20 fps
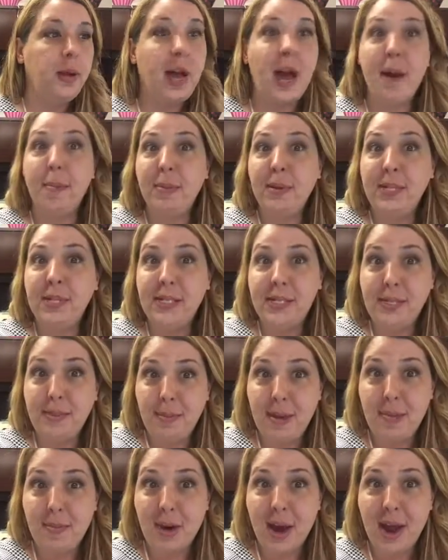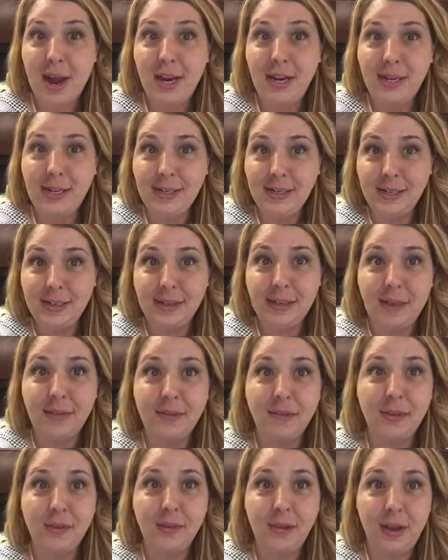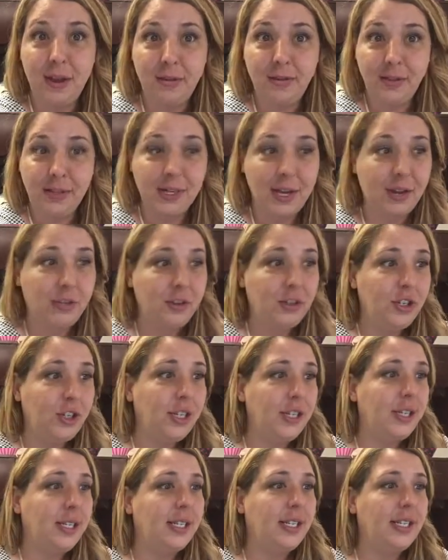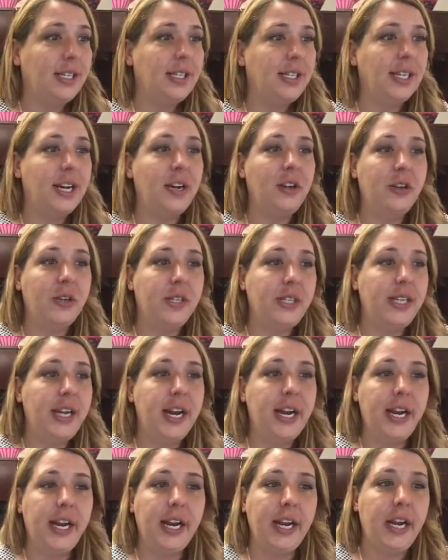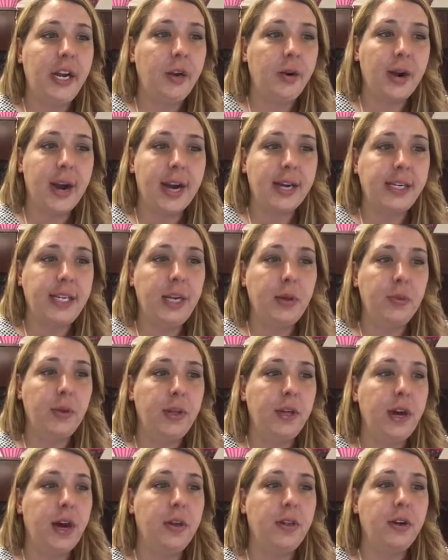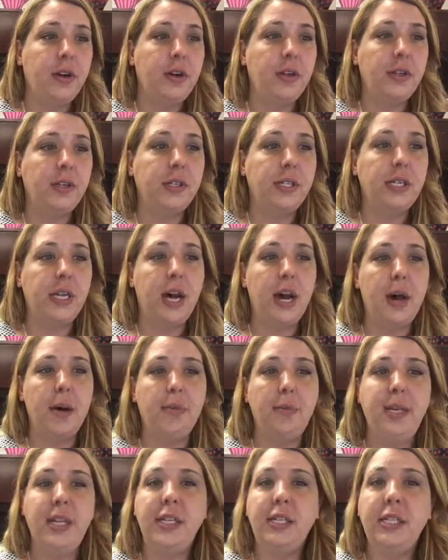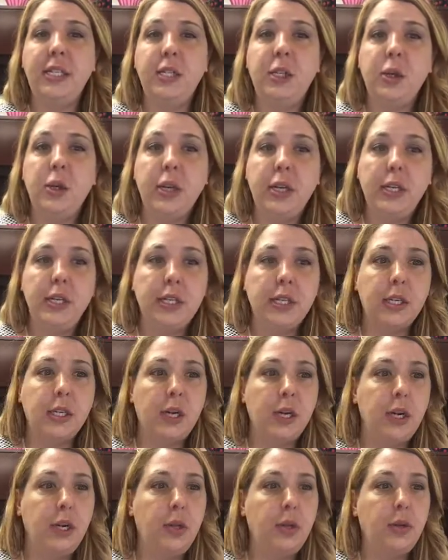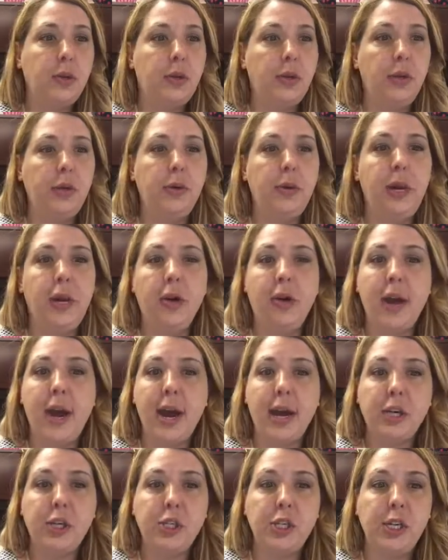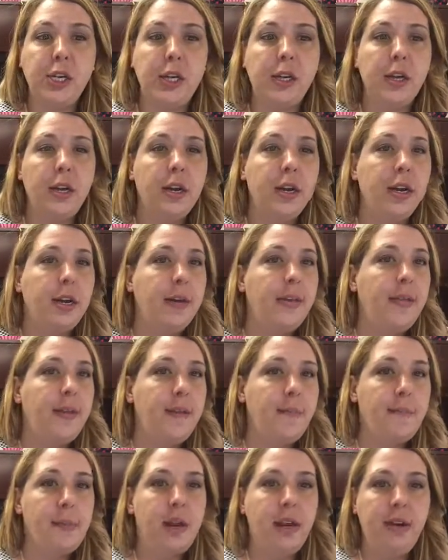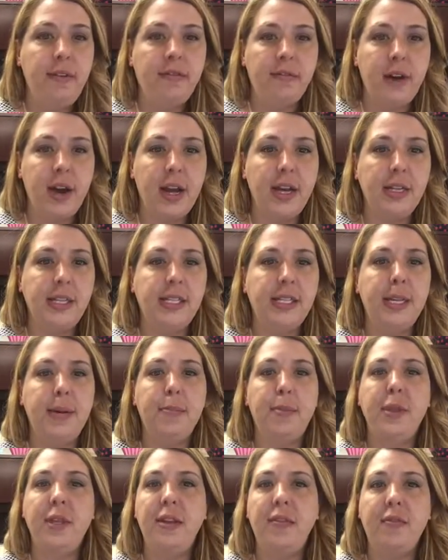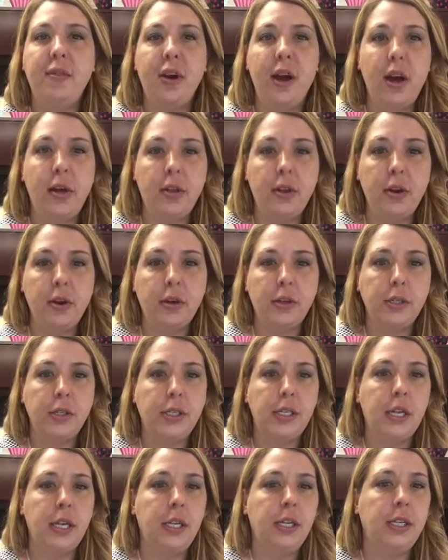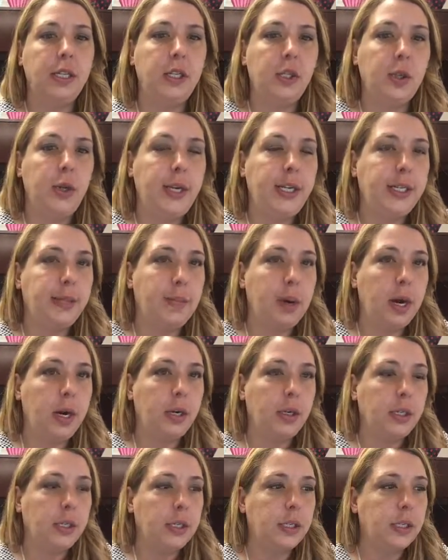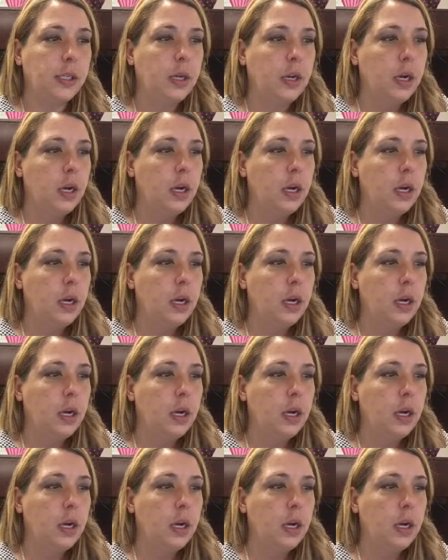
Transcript: happens to be my level of intelligence, is understanding and interacting with others. These students learn through interaction. They have many friends, empathy for others, and street smarts.